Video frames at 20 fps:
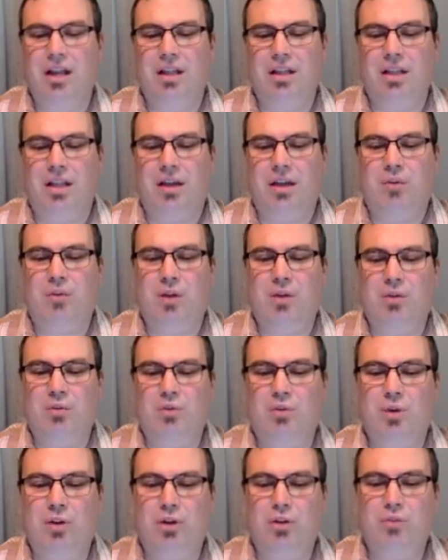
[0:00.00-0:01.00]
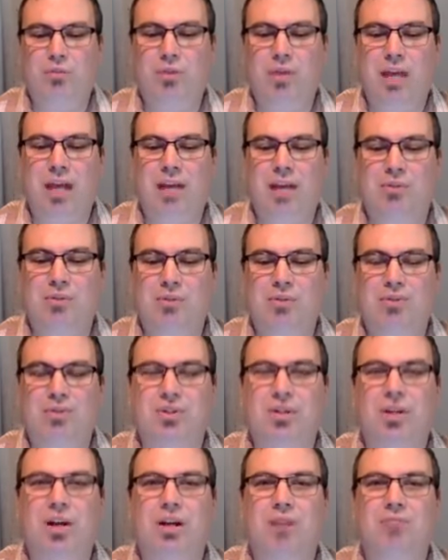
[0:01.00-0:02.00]
that we will be able to
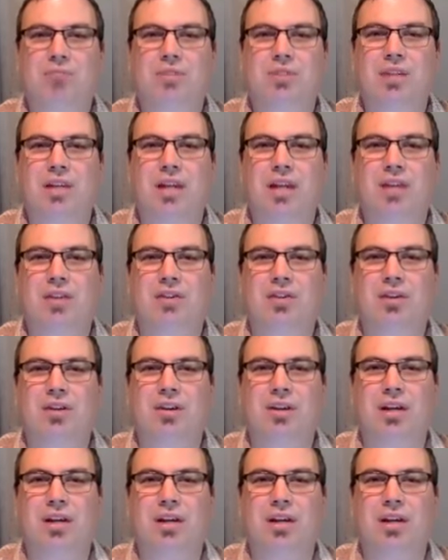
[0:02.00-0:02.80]
come together